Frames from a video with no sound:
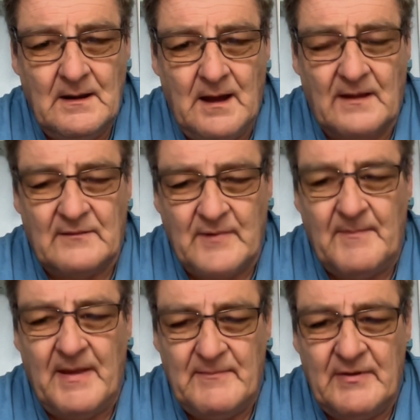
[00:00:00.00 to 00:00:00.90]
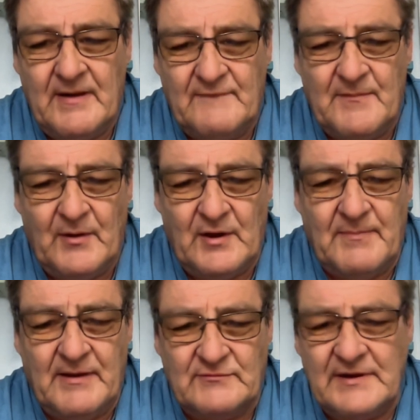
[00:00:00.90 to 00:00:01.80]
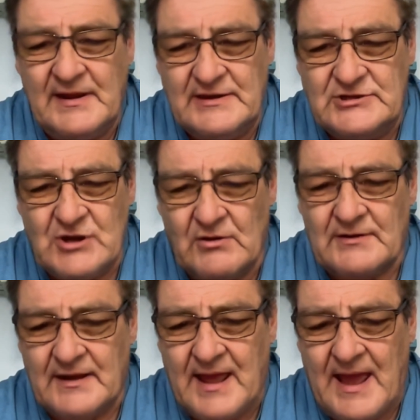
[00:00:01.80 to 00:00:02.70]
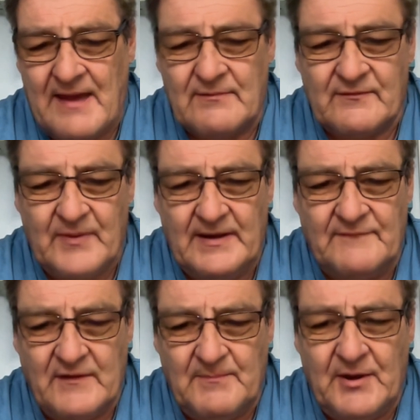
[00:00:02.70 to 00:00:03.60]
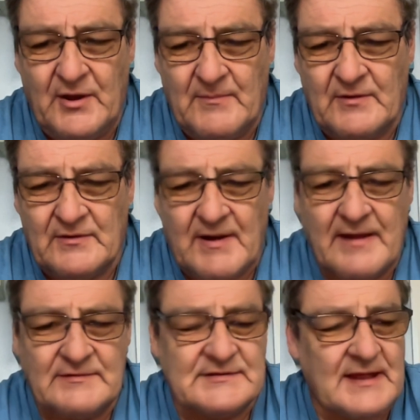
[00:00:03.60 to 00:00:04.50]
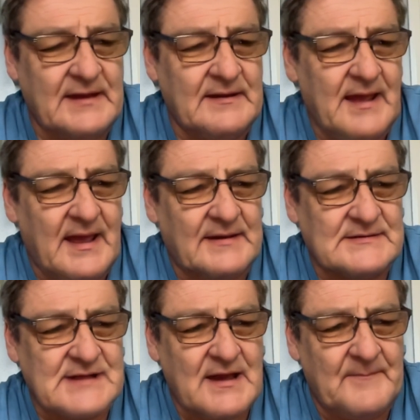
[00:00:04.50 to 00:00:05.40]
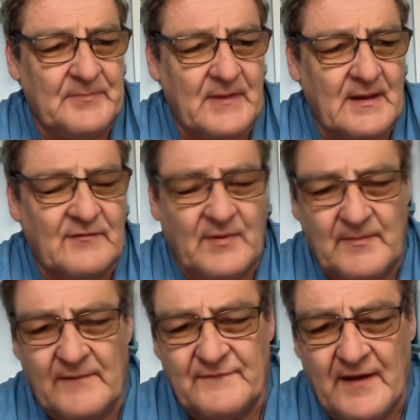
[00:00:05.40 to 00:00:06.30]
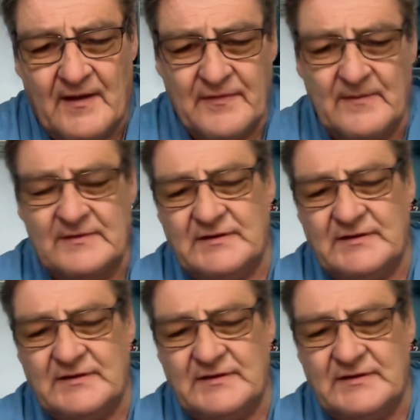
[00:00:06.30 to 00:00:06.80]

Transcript: I can remember everybody being really shocked in the house. We lived in Burnham on Crouch then, and that's when my father had